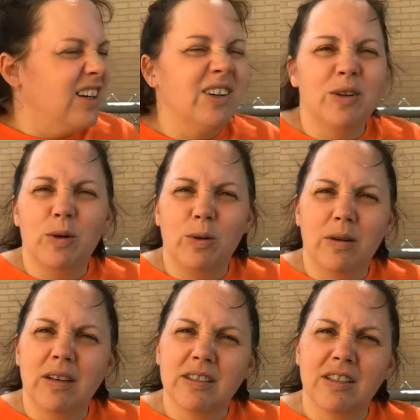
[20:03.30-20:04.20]

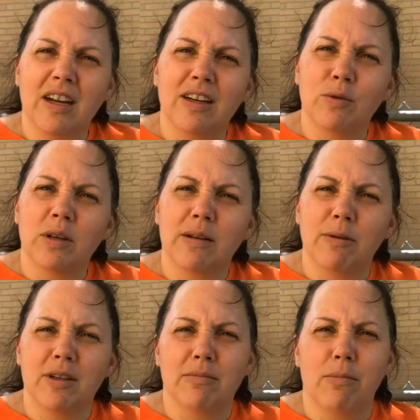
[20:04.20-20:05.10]
No, because you're kind of worried
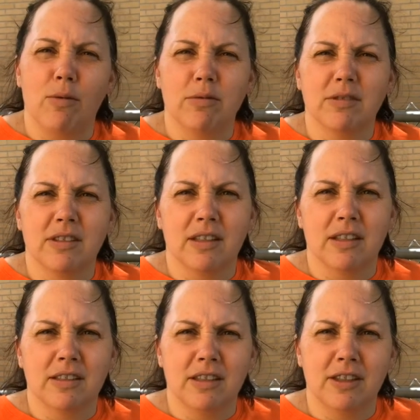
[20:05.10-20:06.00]
about your bones at
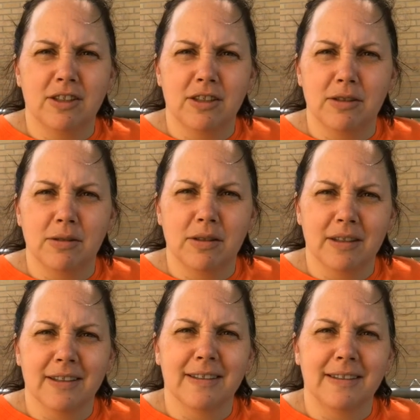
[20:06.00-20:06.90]
this age too.
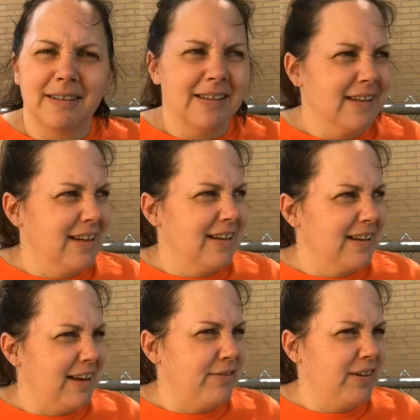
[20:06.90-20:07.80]
Yeah.
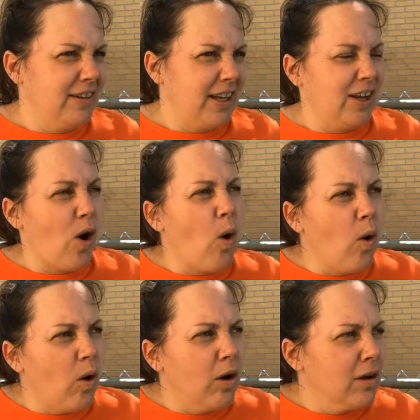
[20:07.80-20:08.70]
I well, feel like there's a
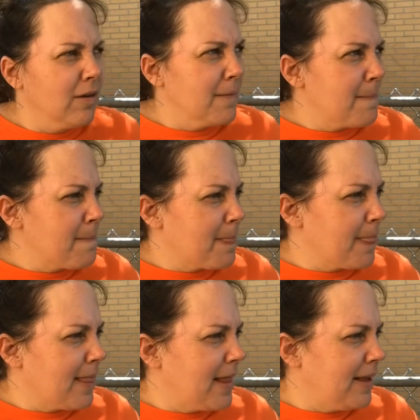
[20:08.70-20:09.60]
video for you.
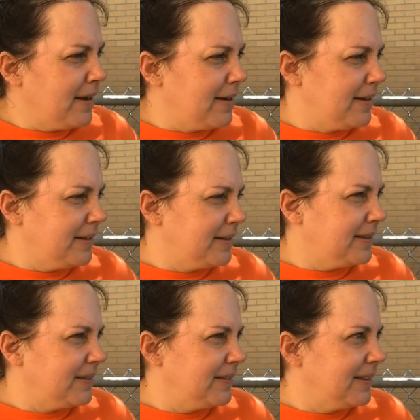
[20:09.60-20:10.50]
Short and worried about your
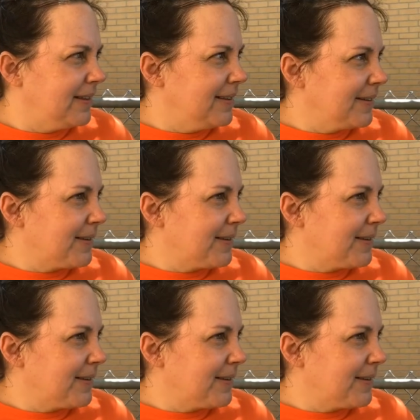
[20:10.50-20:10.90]
bones.